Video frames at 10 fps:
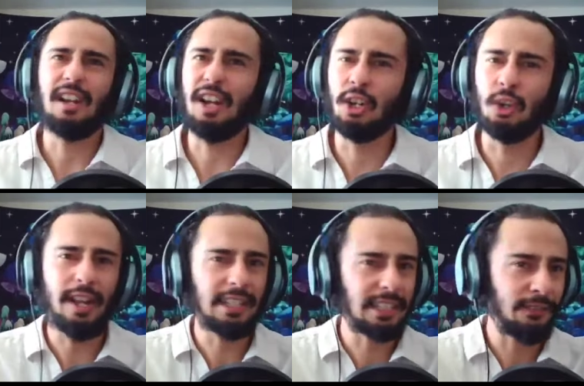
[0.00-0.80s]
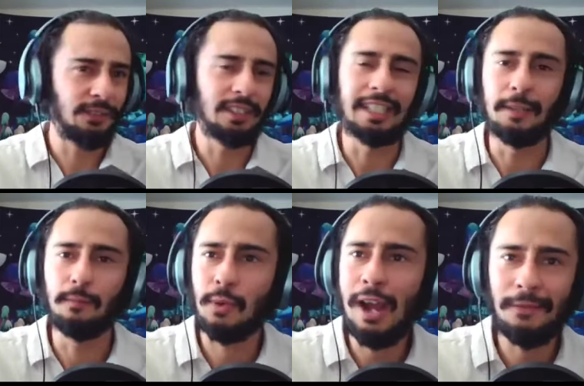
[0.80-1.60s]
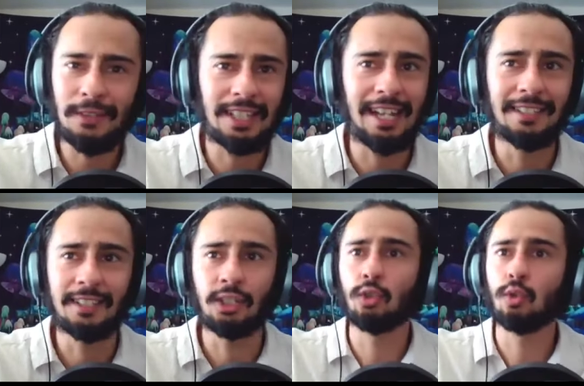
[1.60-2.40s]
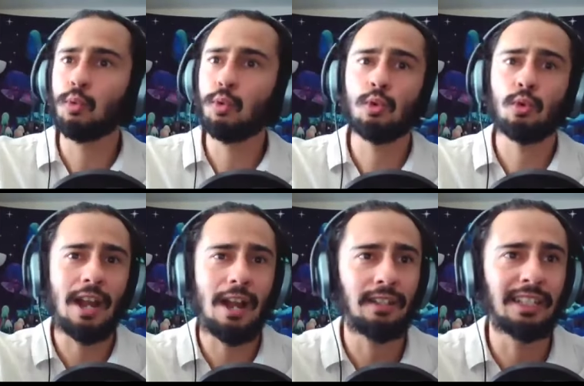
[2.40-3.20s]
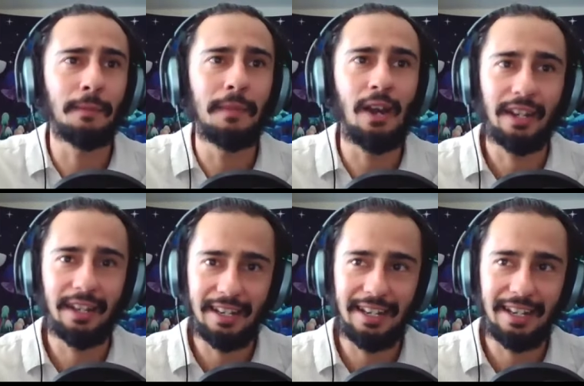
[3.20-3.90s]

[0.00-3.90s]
aggressively prophesizing through Crowley about